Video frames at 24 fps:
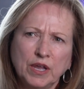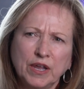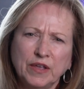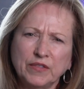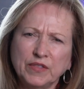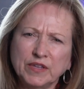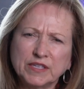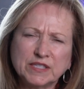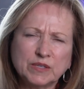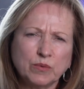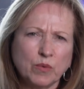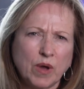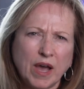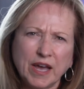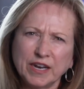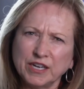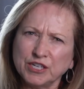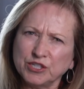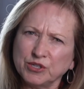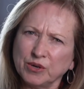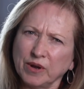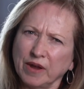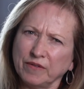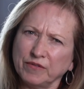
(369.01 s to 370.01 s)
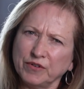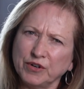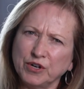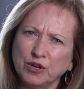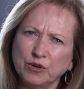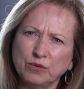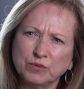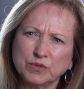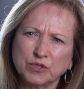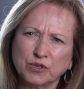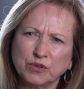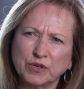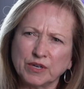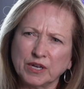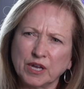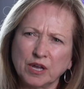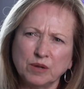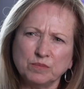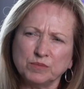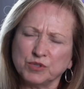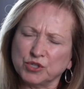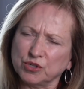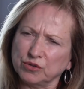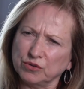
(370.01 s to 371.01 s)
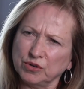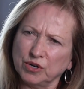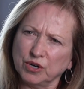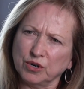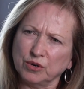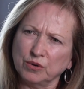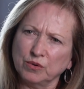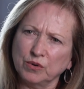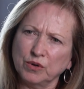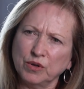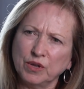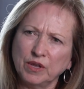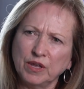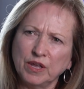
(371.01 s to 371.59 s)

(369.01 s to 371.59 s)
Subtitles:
And they said, well, how did you ever know it was going to come true?